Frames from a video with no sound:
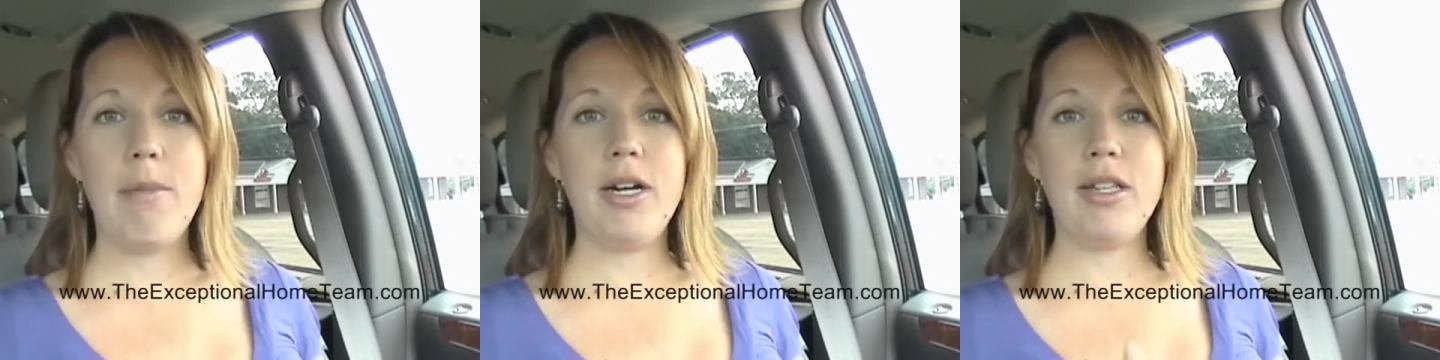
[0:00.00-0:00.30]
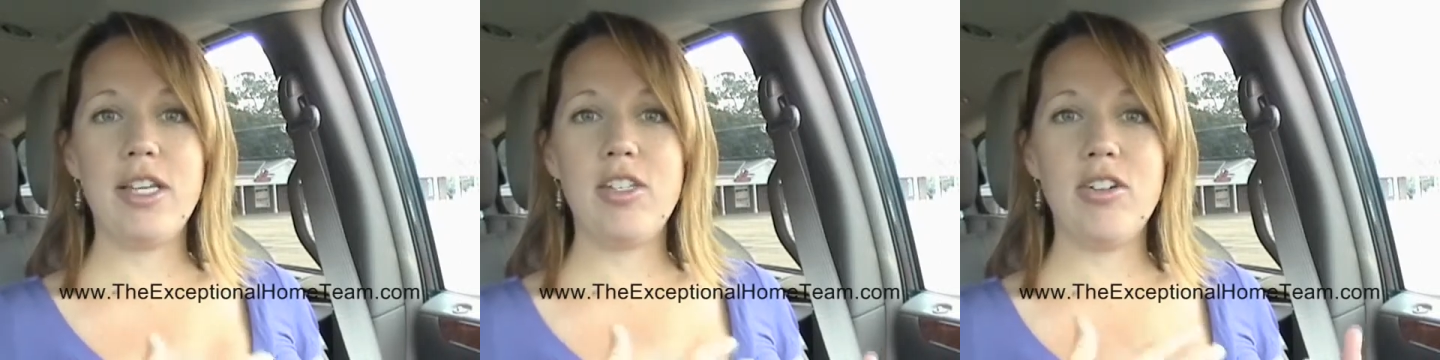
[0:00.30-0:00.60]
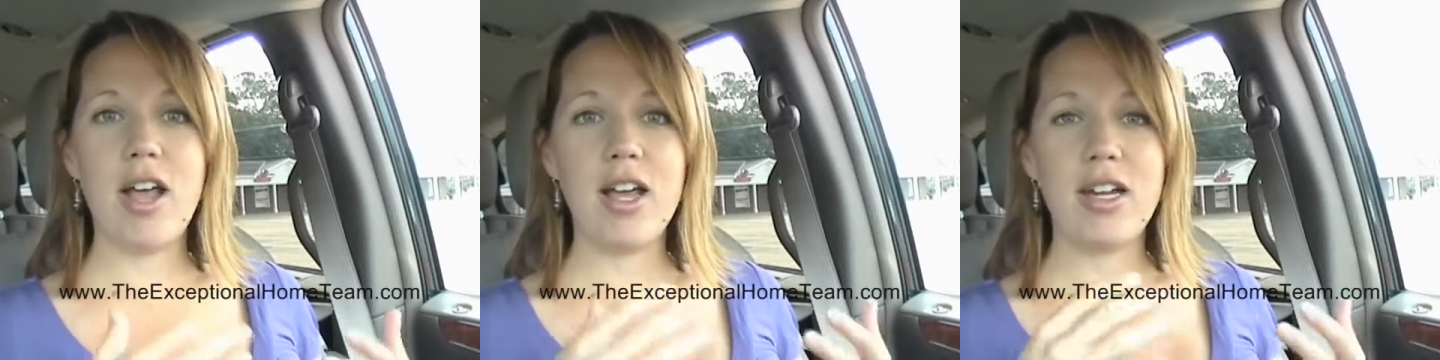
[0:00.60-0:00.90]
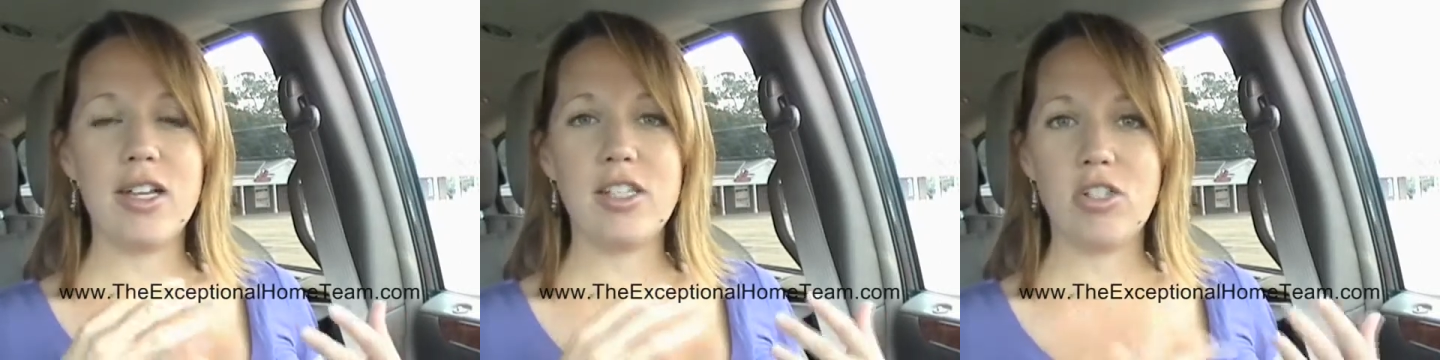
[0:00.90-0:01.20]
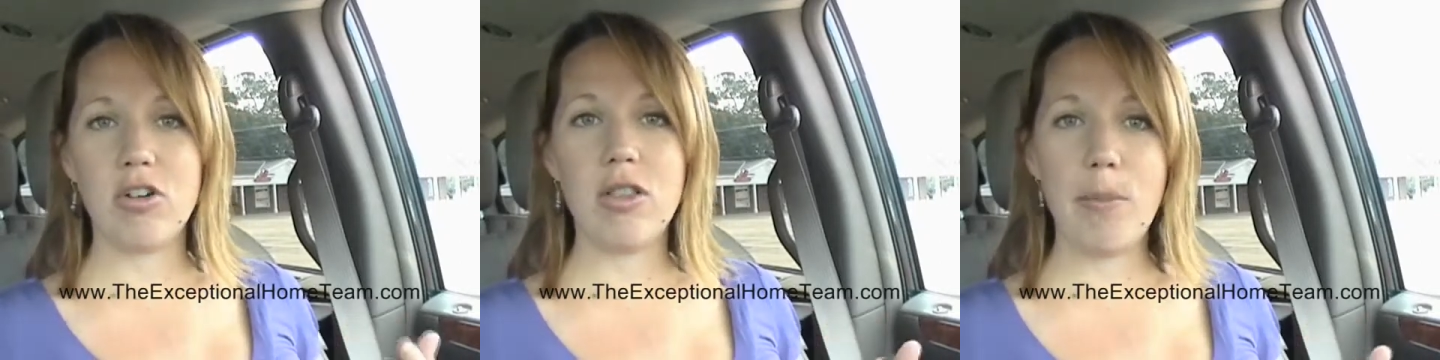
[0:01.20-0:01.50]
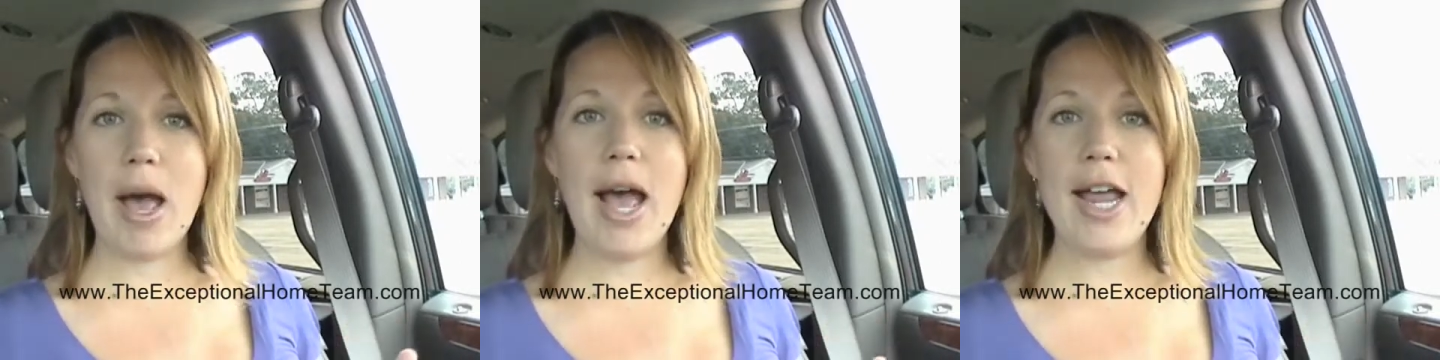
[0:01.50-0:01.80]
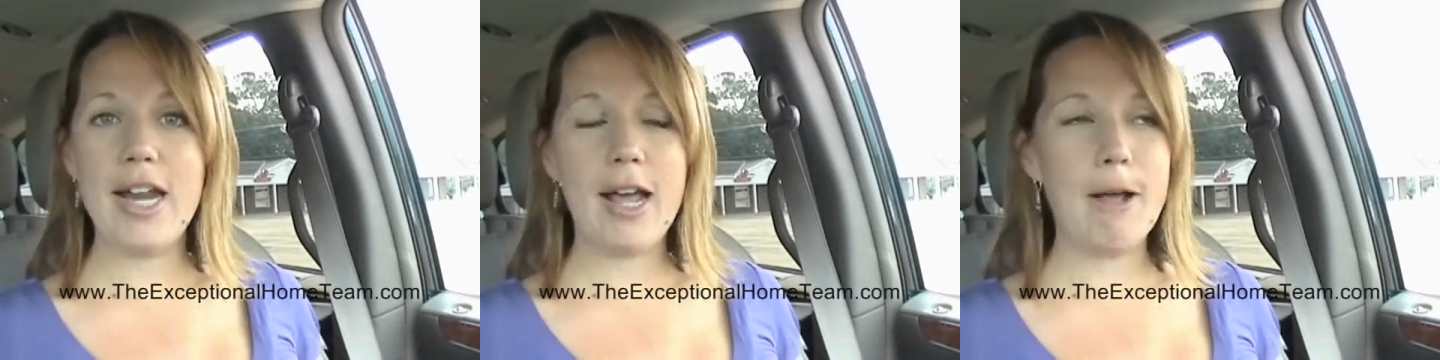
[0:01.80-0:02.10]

but at least you're not going to stir the pot.